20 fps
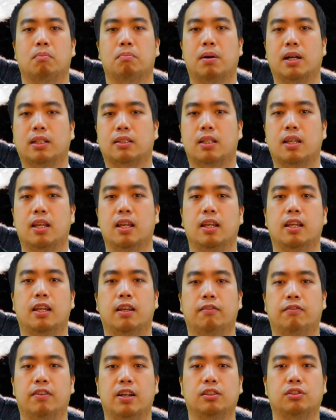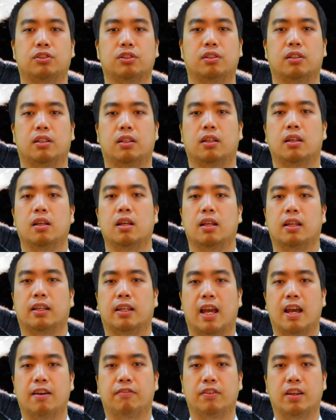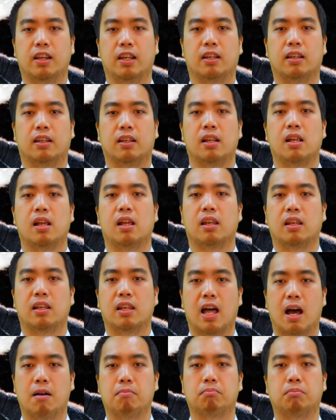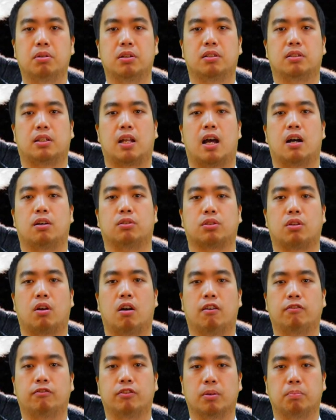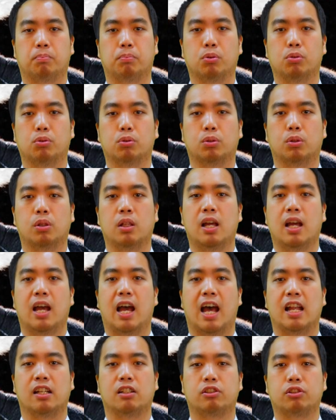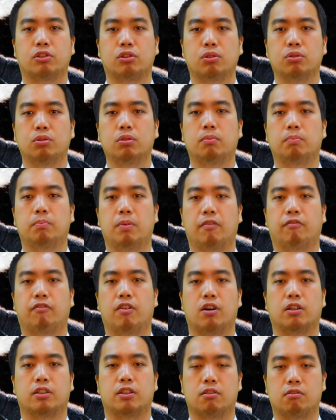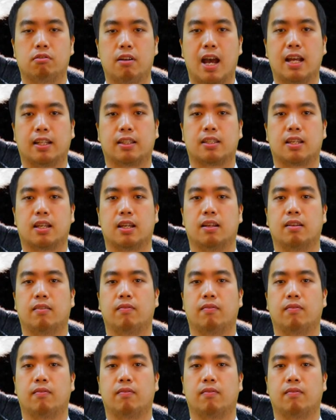But he eventually gave in, lumbered out of the pool, and stood before the rat.